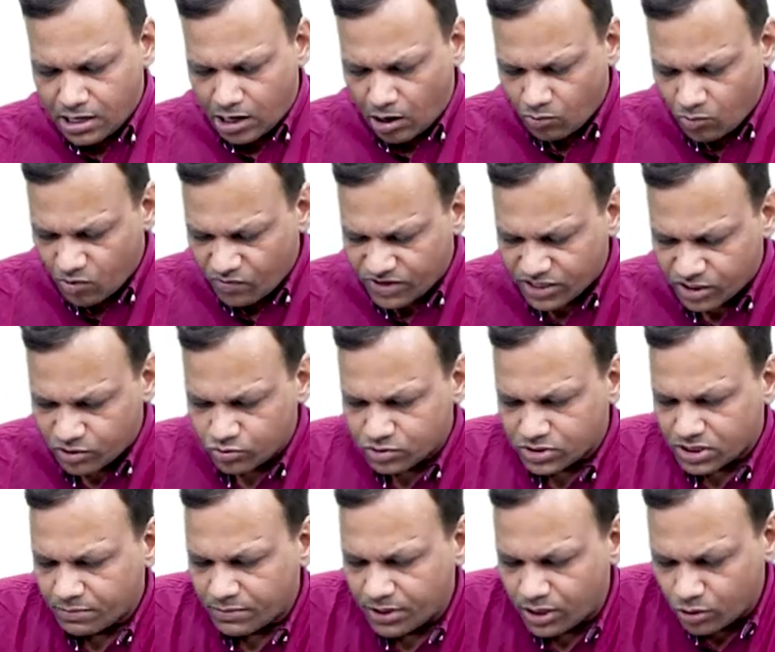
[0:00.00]
Now moving to
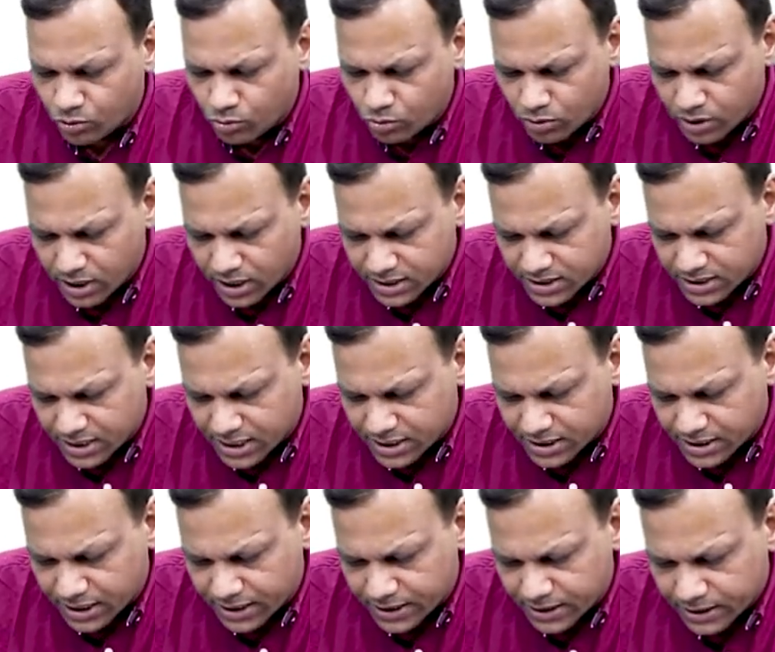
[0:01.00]
some new drugs in
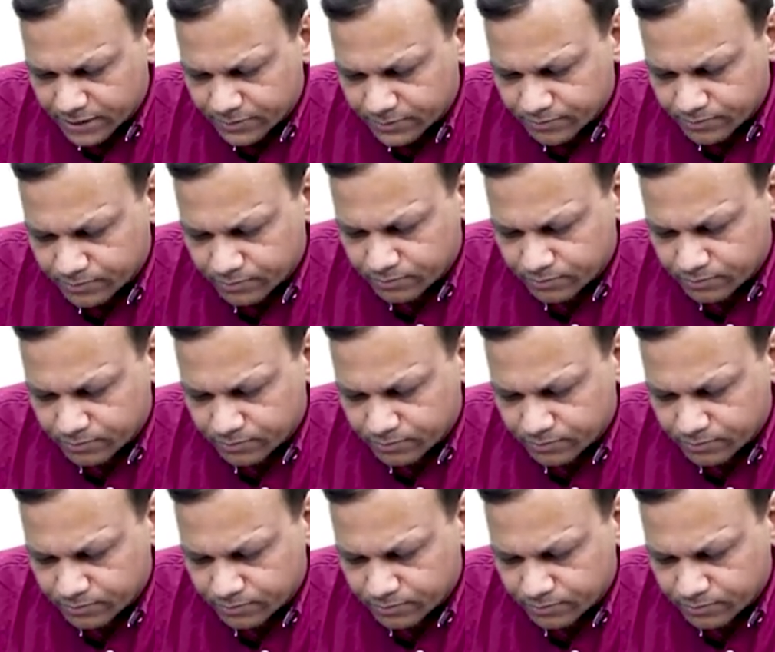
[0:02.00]
angina.